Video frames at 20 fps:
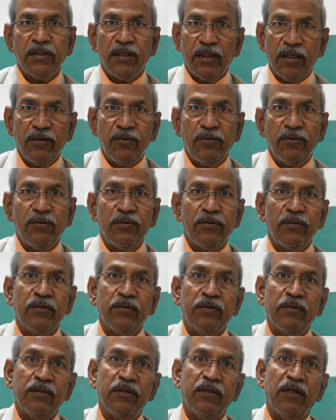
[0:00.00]
Hello,
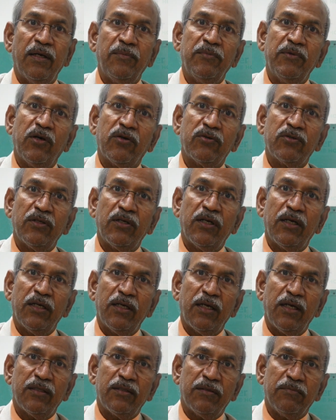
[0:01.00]
I am Doctor
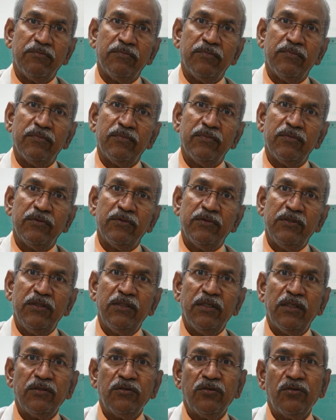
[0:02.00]
Ranganatham,
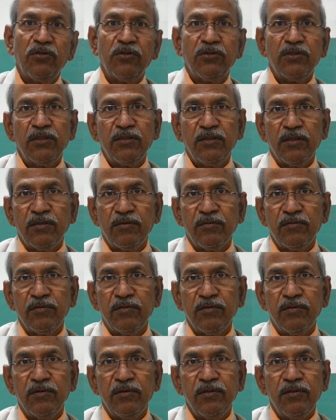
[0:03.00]
Senior Neurosurgeon,
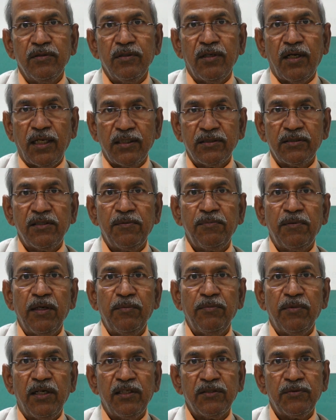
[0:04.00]
Aster
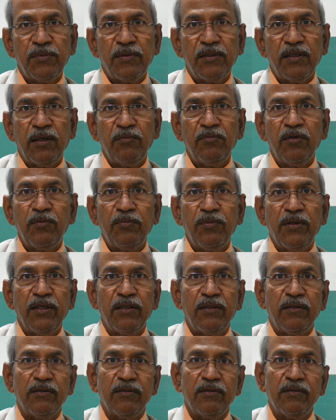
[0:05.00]
Prime Hospital,
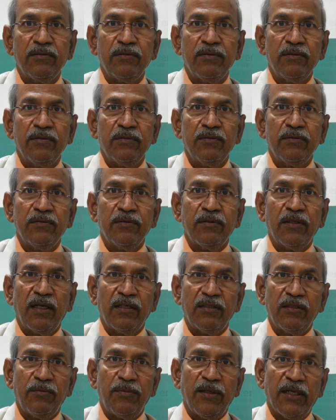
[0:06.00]
Amirpade,
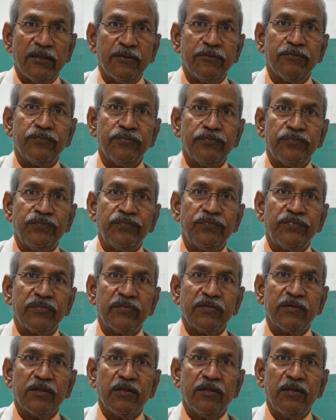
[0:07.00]
Hyderabad.
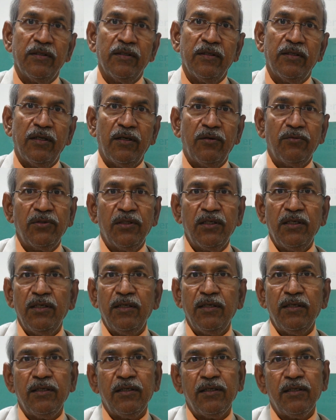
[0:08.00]
Now
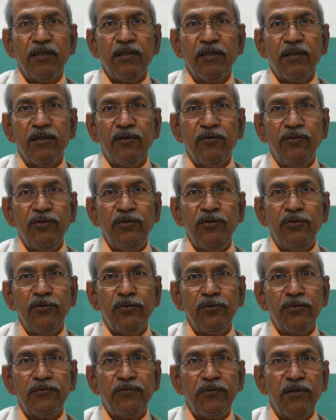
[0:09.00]
the good
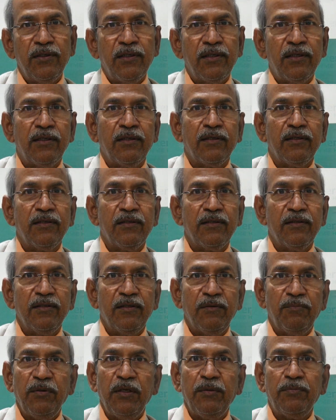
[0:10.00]
news for
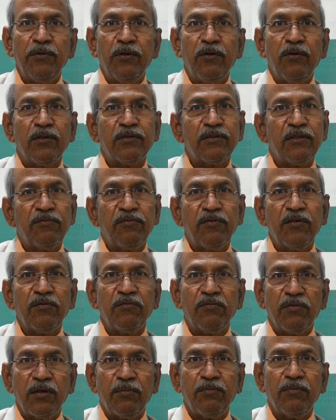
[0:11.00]
the people who are suffering
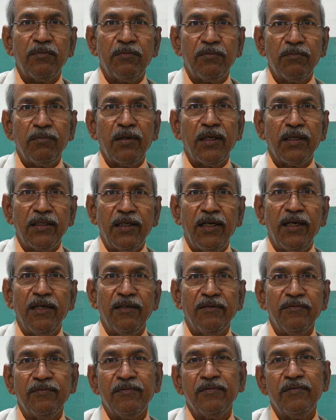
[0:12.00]
from migraine.